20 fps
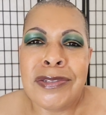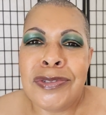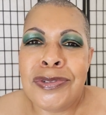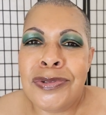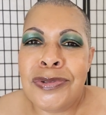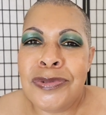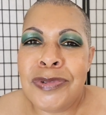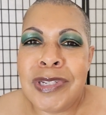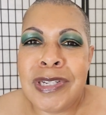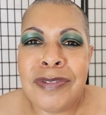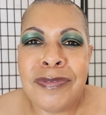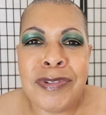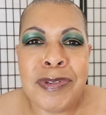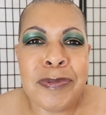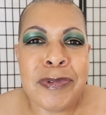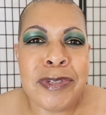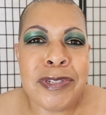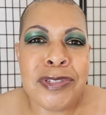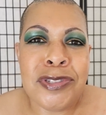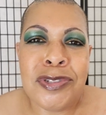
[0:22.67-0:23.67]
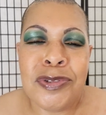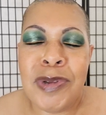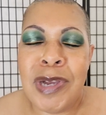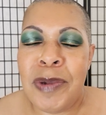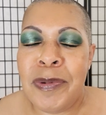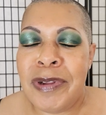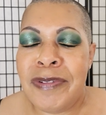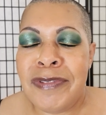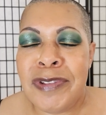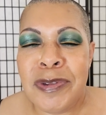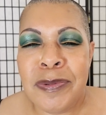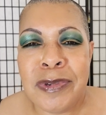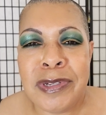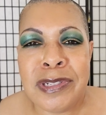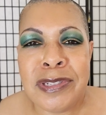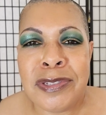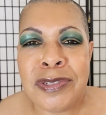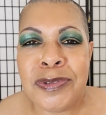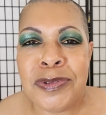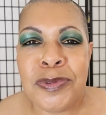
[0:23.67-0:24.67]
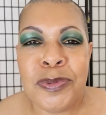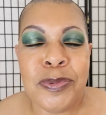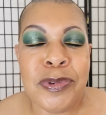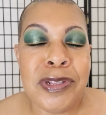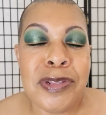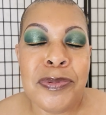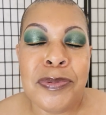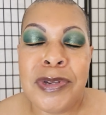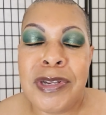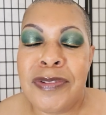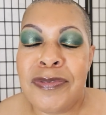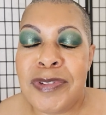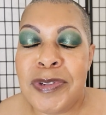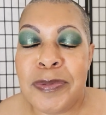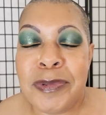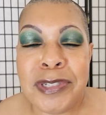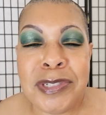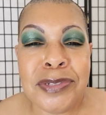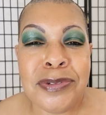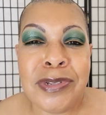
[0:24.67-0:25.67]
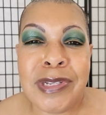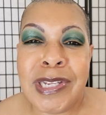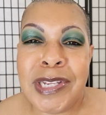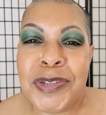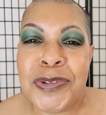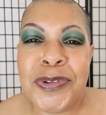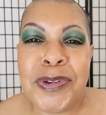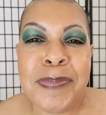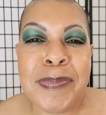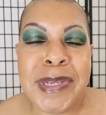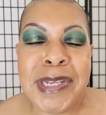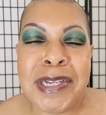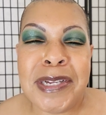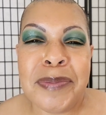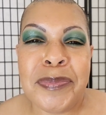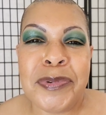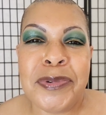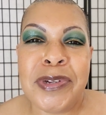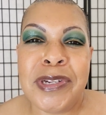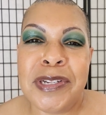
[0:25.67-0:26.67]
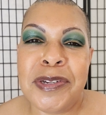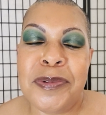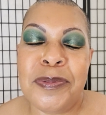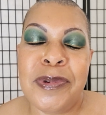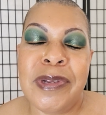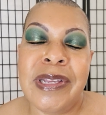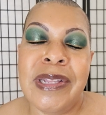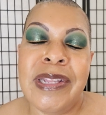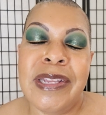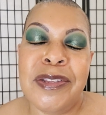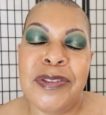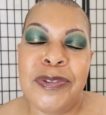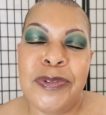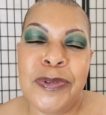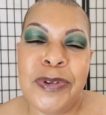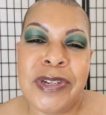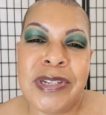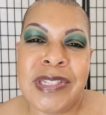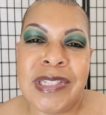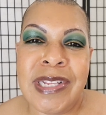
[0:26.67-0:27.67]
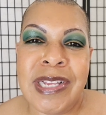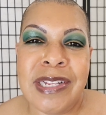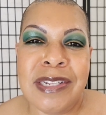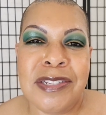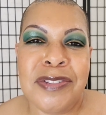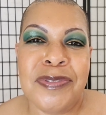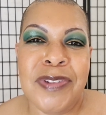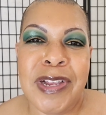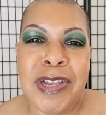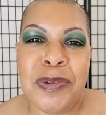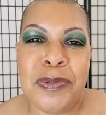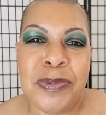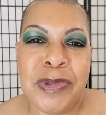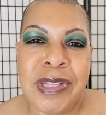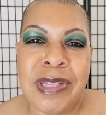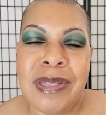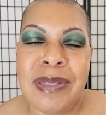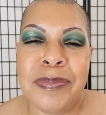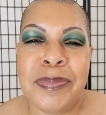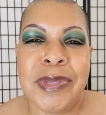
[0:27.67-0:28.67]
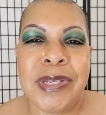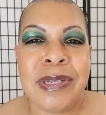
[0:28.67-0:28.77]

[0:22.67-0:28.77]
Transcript: Do whatever you want to, however you want to, with whatever you want to, to get your makeup on in a way that you are satisfied with it.